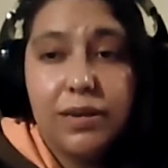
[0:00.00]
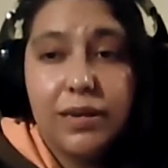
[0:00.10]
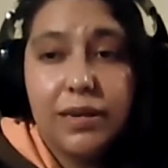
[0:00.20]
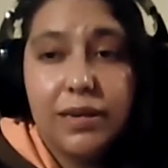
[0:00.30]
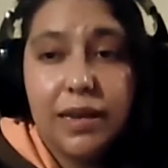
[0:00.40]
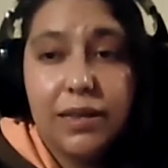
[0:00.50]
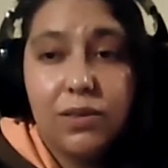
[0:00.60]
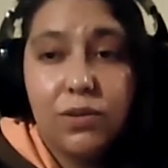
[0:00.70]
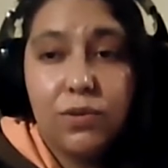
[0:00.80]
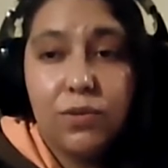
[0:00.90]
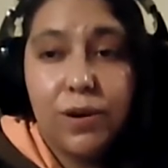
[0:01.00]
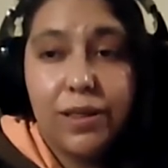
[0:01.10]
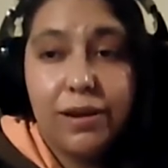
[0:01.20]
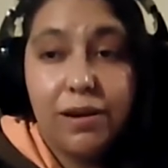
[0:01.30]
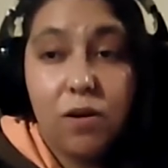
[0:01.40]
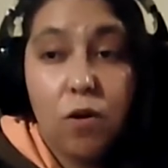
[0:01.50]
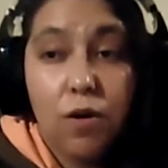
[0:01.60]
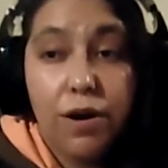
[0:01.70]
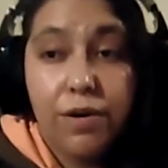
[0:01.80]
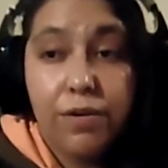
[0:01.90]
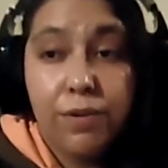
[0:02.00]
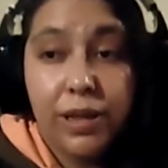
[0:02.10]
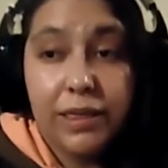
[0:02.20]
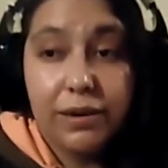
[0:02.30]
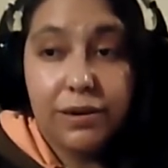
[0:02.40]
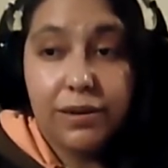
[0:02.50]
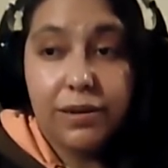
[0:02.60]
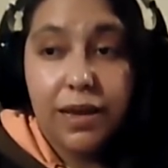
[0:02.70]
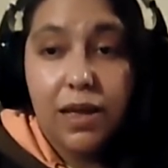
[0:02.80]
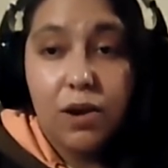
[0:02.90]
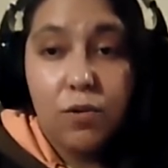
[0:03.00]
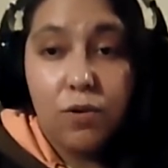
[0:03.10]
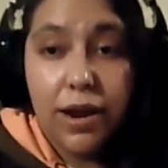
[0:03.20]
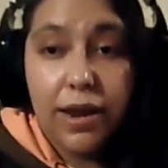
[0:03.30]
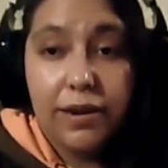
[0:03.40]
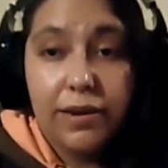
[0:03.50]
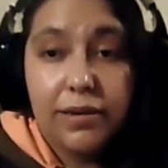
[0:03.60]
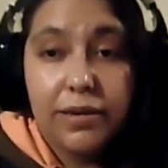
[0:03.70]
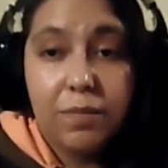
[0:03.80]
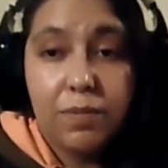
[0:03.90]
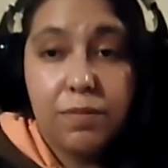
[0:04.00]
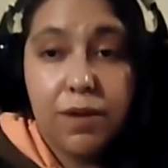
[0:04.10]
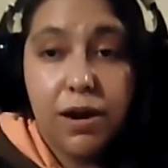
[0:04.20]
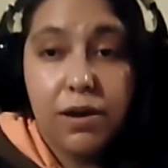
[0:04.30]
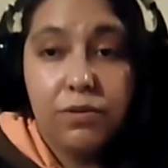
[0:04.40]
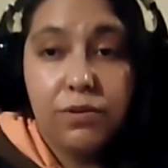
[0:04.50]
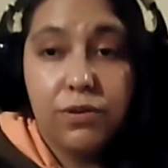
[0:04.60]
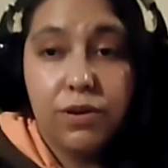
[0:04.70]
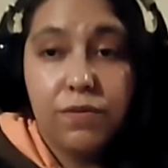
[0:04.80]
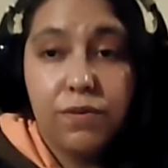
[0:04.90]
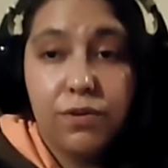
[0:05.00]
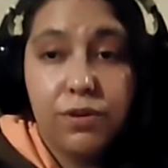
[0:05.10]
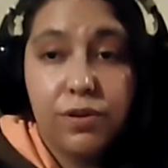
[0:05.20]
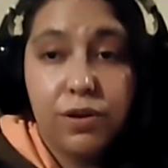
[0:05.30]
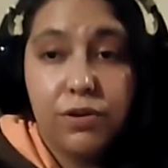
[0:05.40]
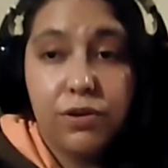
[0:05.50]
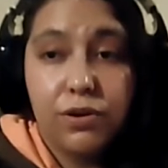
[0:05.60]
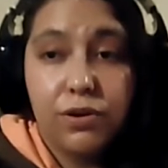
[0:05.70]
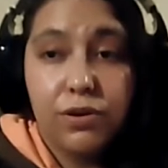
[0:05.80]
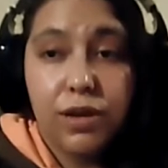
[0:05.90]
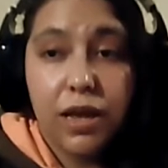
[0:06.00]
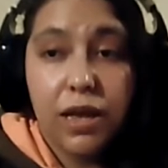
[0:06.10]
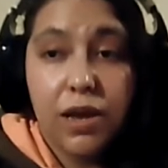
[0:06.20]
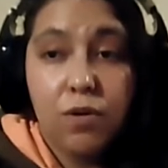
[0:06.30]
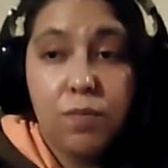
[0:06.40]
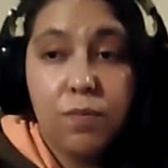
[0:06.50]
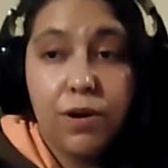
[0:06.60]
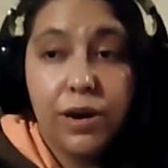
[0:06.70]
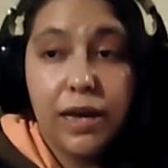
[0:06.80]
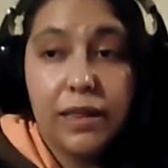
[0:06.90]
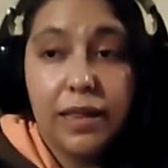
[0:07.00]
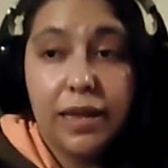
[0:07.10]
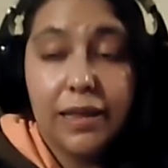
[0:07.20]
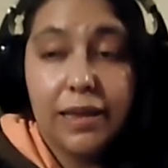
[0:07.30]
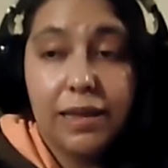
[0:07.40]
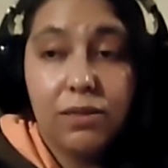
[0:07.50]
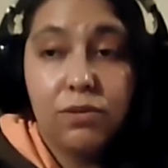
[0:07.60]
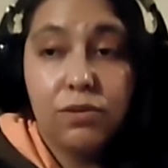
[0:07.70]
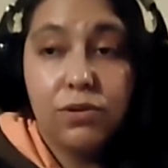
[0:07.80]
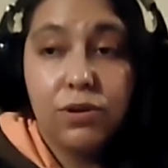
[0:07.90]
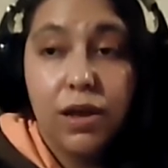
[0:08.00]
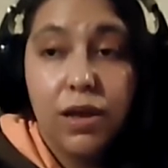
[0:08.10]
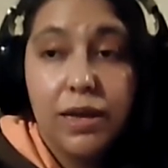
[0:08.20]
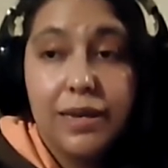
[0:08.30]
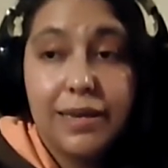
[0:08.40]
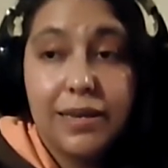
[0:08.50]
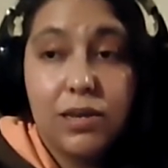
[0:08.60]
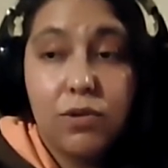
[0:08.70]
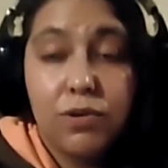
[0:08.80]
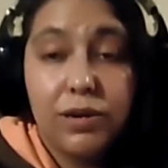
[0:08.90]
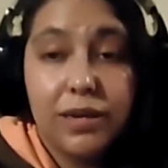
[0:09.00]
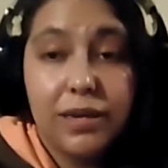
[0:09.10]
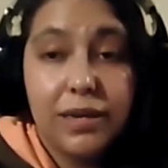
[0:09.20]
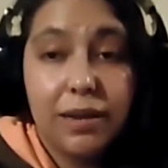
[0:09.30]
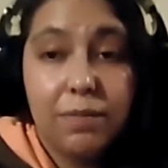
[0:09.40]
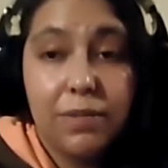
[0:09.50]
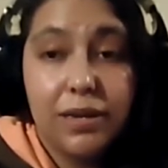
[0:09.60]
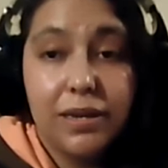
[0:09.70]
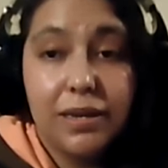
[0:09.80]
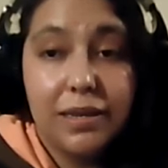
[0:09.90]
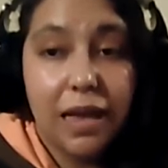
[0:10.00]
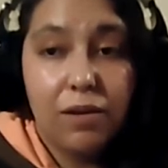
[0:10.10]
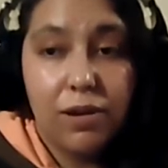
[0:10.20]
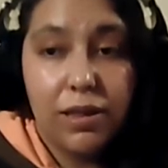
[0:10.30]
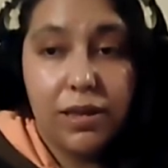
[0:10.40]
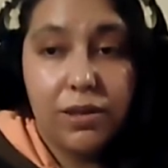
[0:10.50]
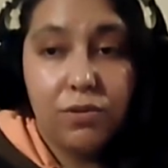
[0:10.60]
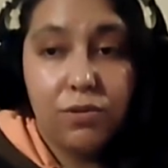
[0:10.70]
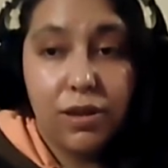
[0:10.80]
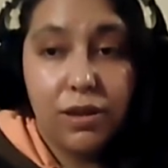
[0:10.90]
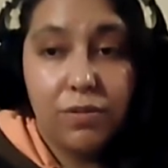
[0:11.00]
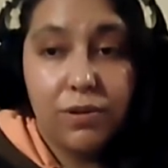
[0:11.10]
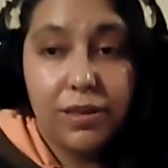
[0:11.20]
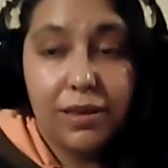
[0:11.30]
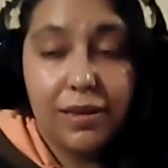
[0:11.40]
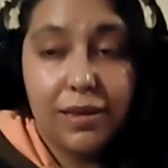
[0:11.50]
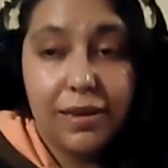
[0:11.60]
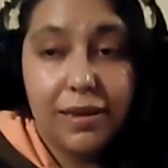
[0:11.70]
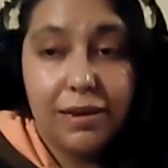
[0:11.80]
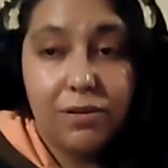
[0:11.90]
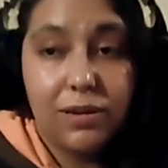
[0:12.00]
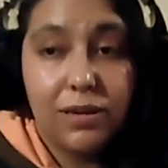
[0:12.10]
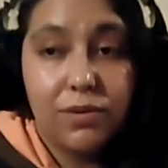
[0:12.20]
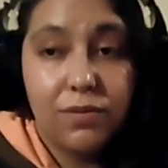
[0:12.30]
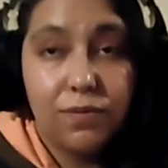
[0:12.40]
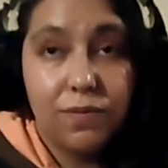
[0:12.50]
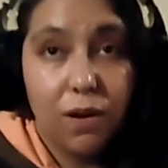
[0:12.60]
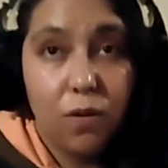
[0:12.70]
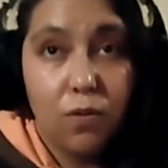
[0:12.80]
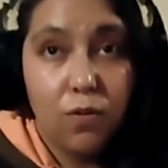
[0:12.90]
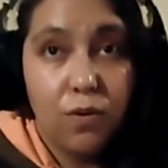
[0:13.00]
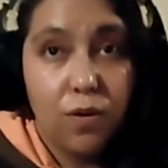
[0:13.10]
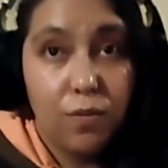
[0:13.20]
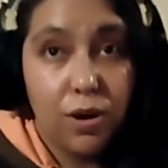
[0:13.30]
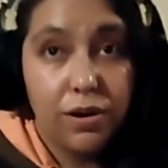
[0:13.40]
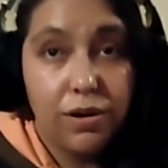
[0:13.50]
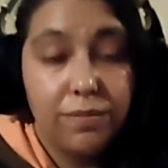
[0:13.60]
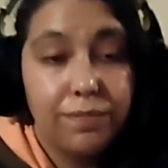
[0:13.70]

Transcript: is set to weather longer winters. Rain is a primary concern for researchers who point out that Quito's sewer system is not ready to deal with the increased flow of water.